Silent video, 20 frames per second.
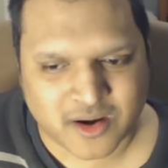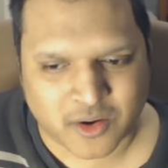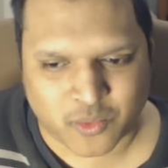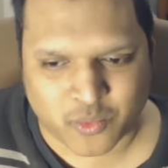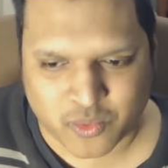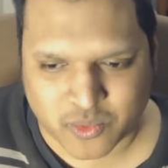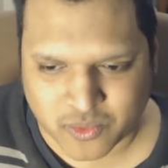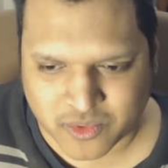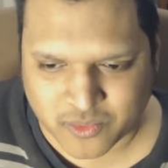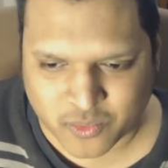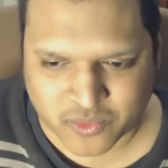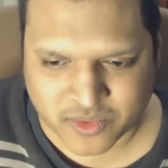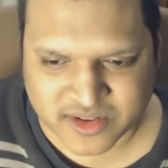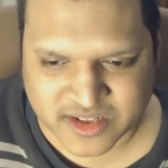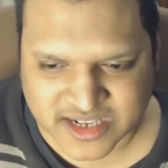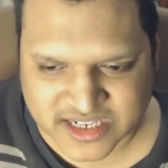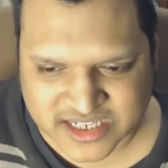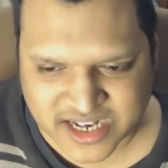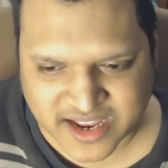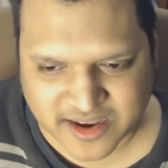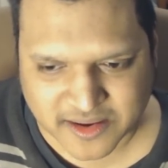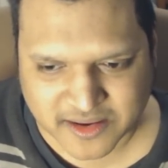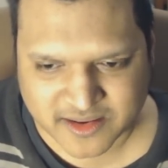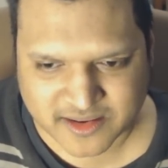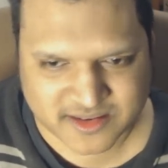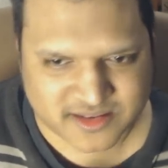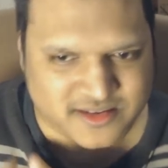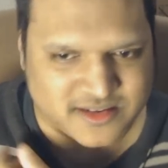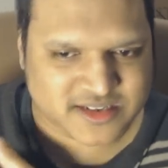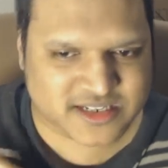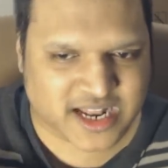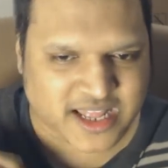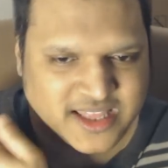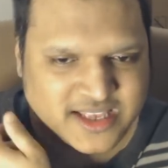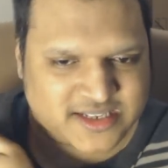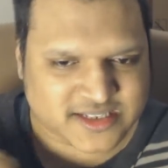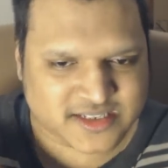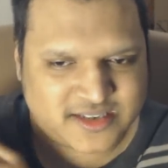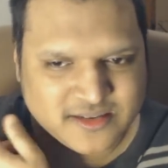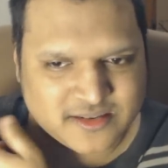what? It's like
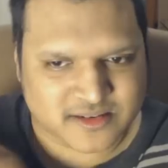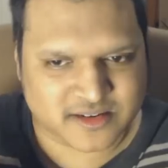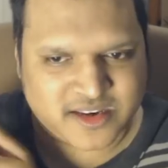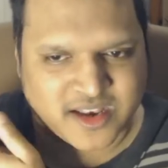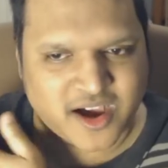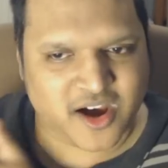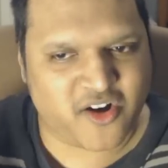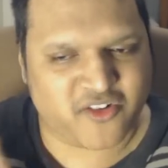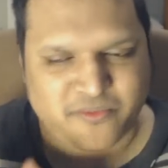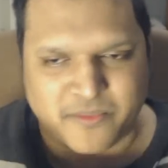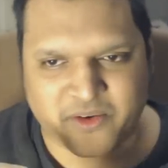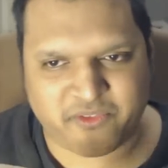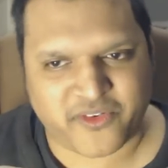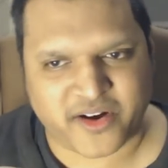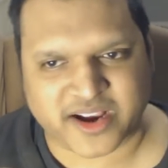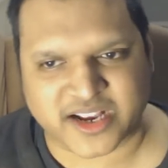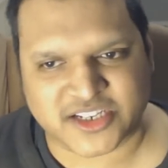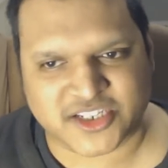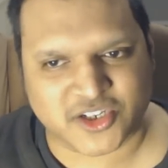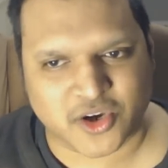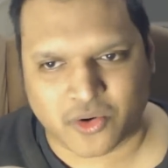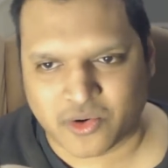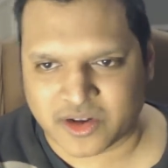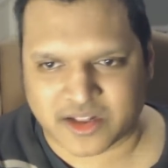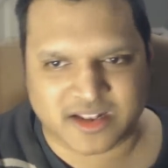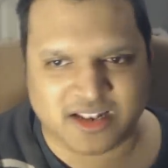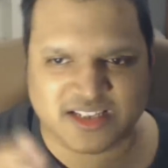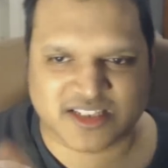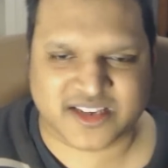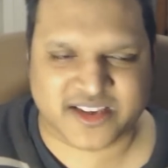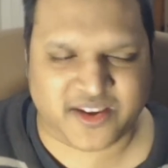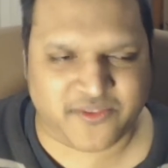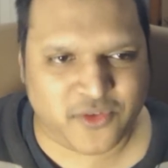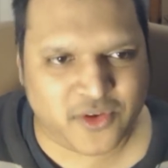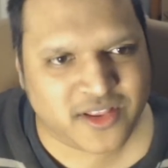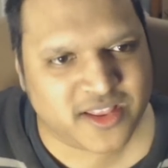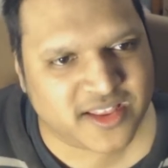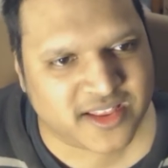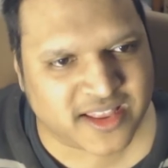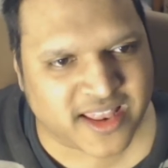this. Dirt off my fucking shoulder. Let's give
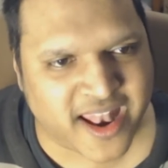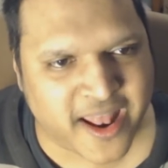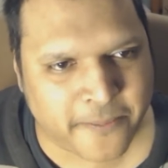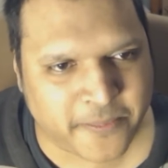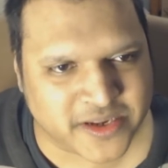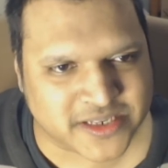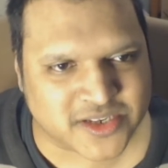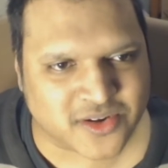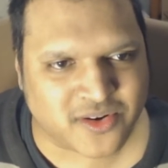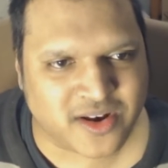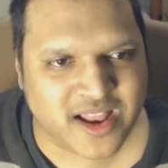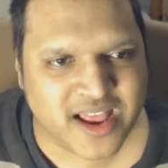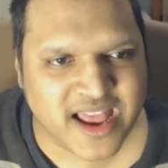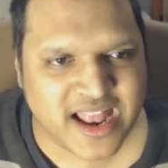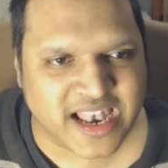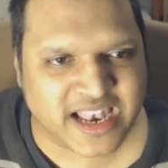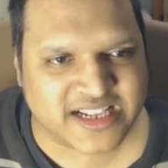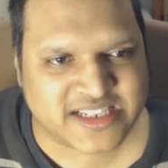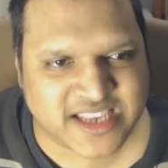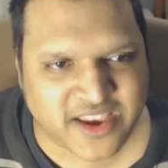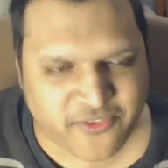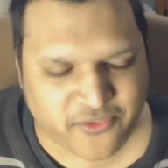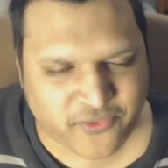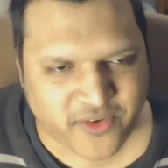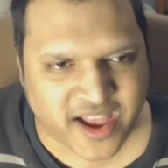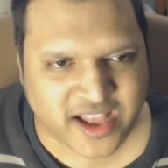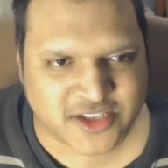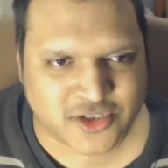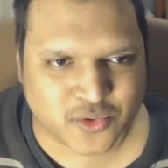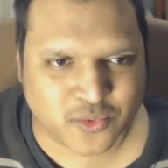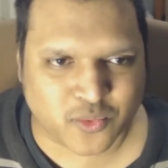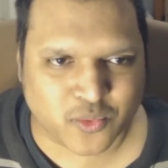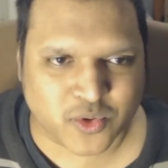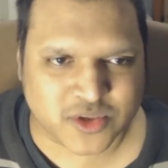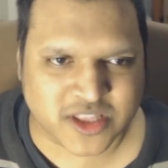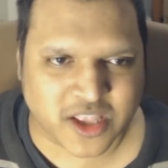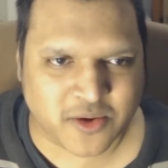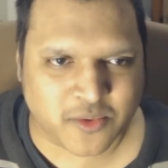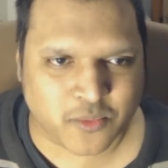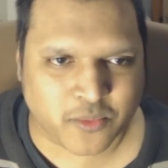you an episode. Let's give fans
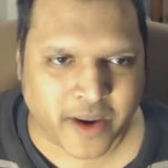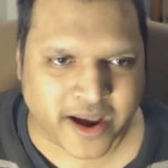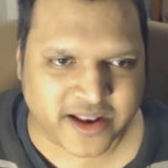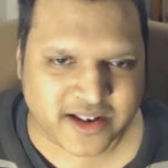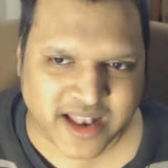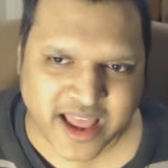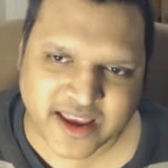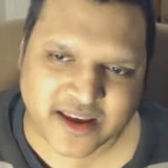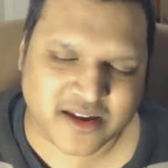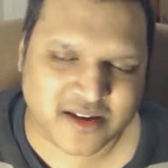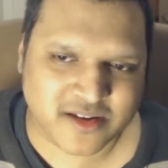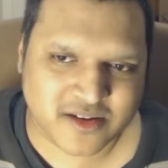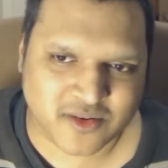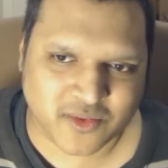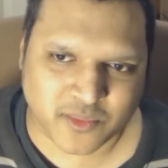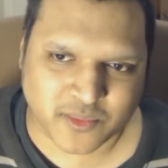what they might like.